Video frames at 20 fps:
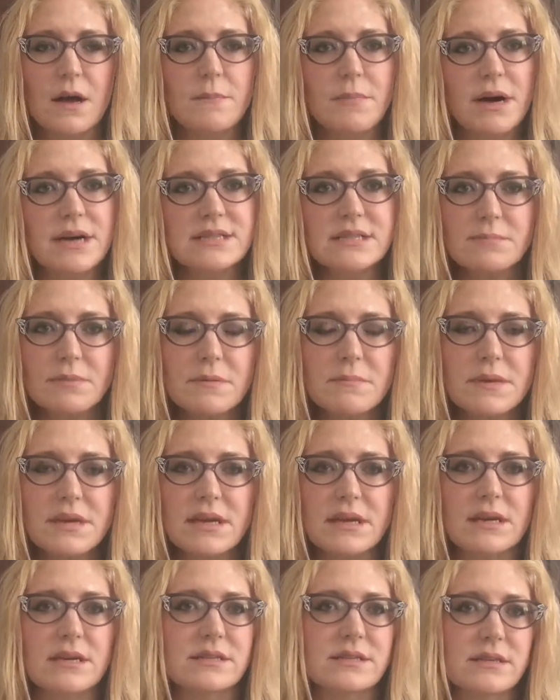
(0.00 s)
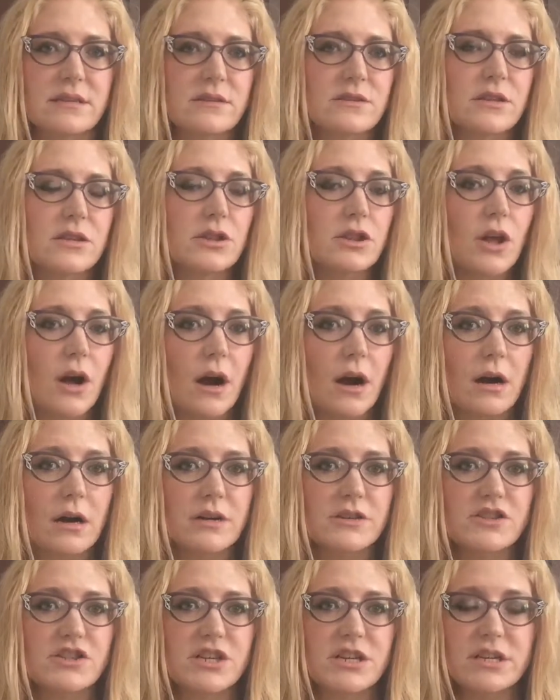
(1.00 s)
possibly because there's a
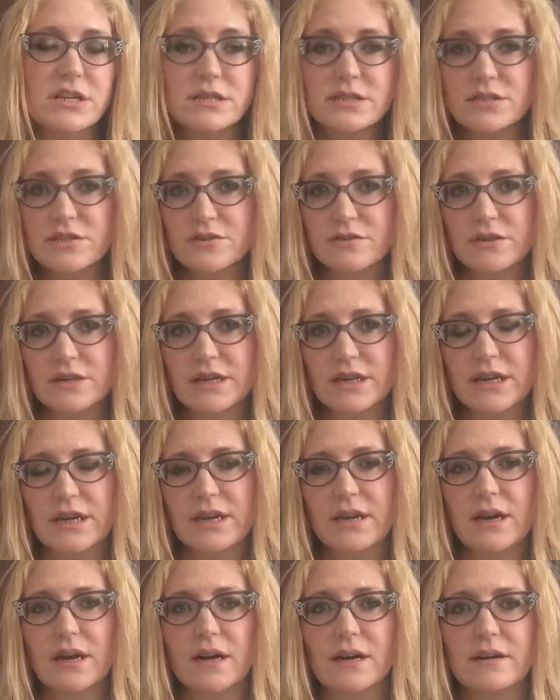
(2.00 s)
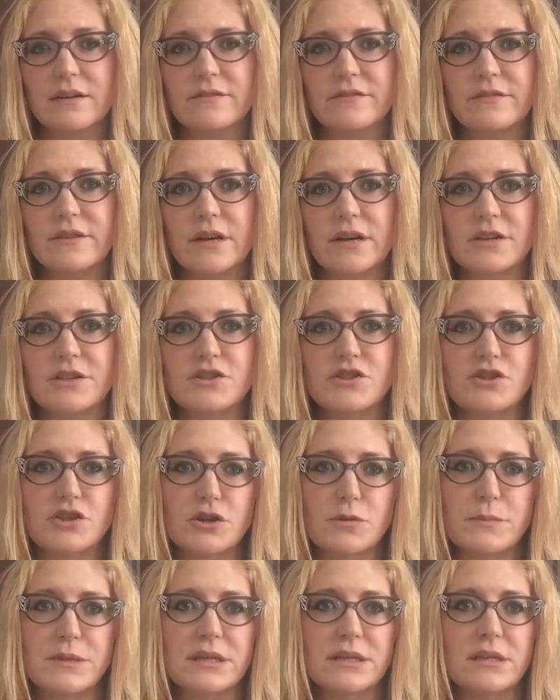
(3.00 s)
large history of uh,
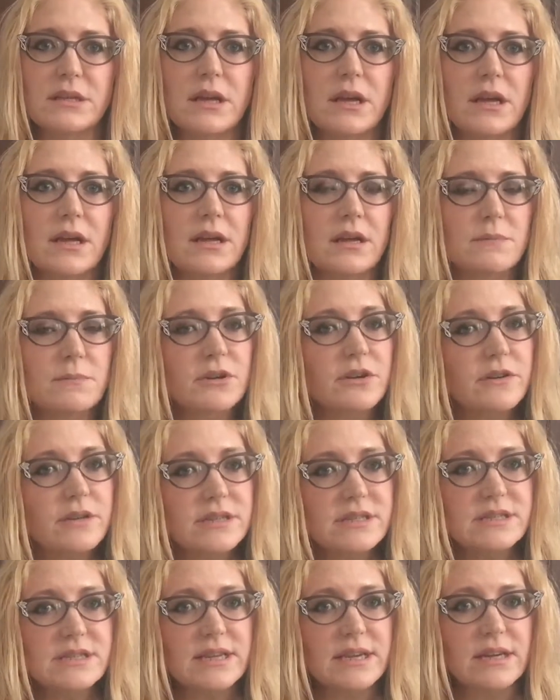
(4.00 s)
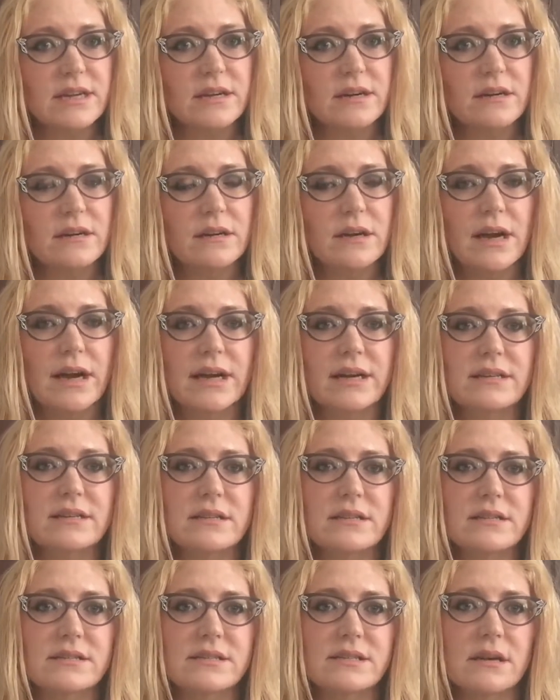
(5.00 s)
German immigrants here and
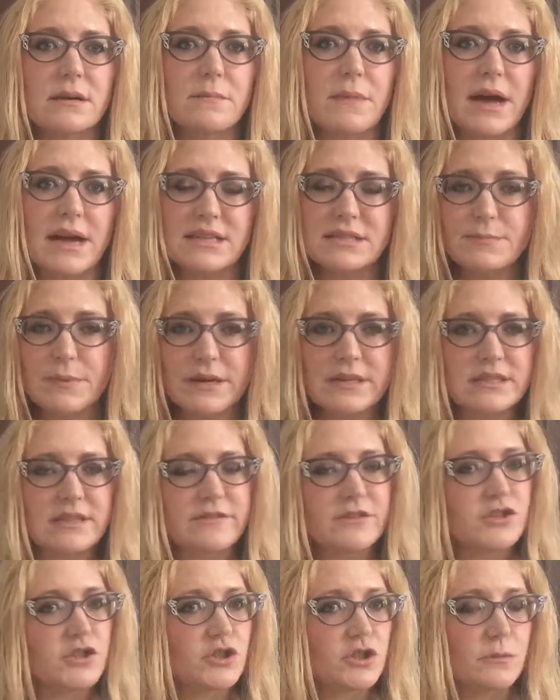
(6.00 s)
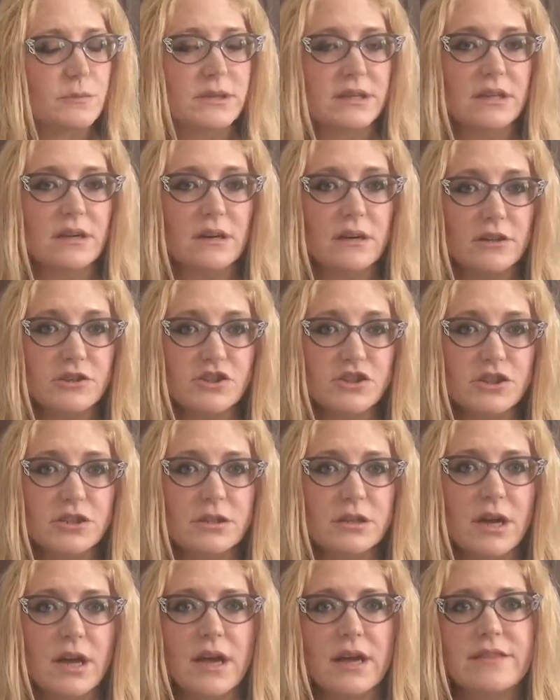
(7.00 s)
some aspects of a German culture.
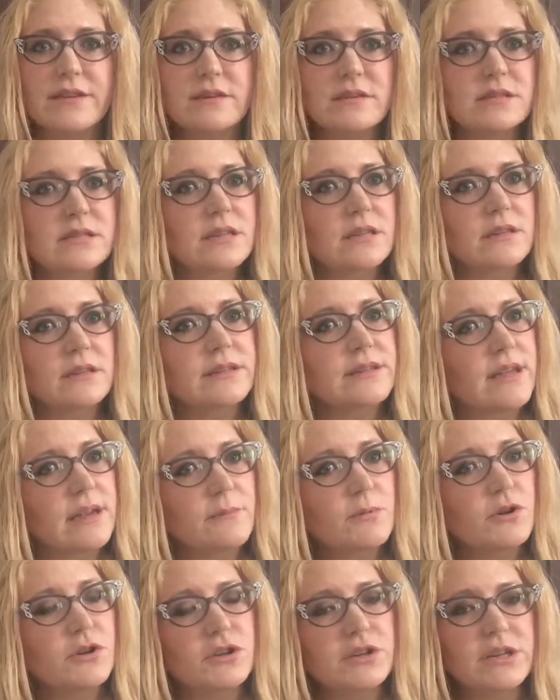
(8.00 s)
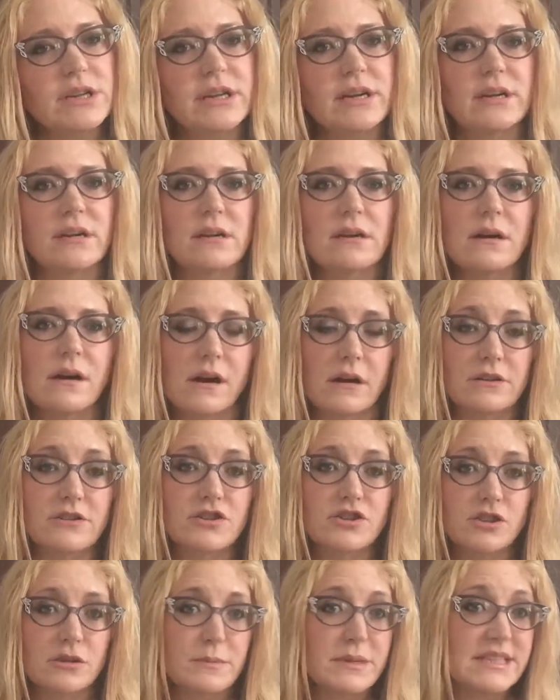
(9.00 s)
There's still a neighborhood here called
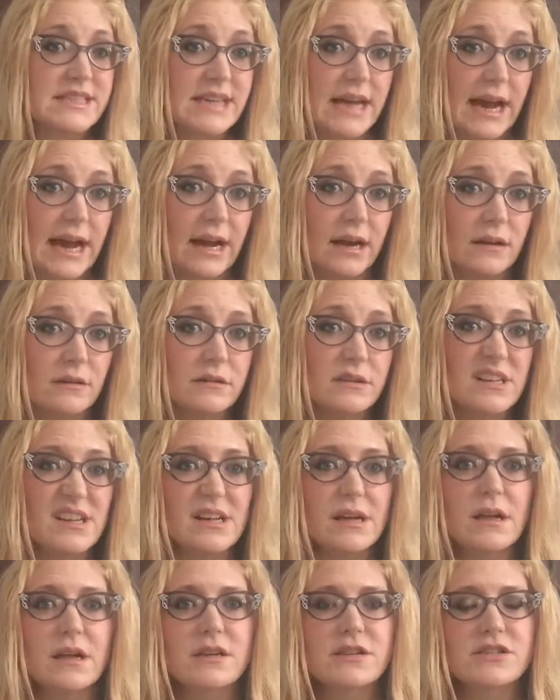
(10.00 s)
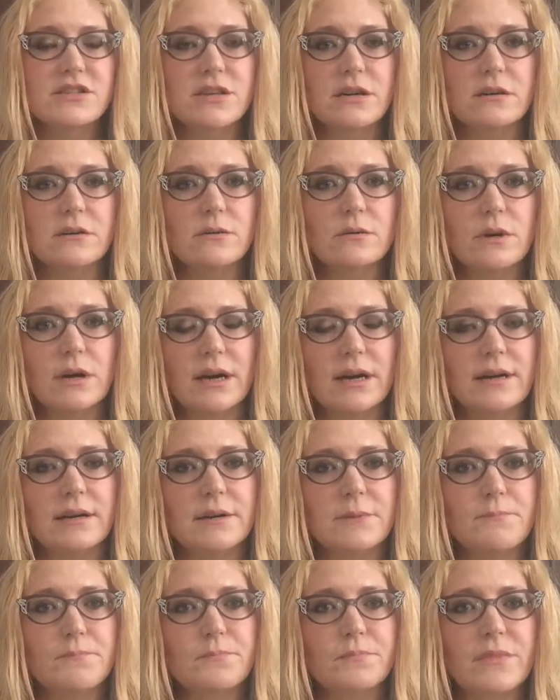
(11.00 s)
Germantown. So um,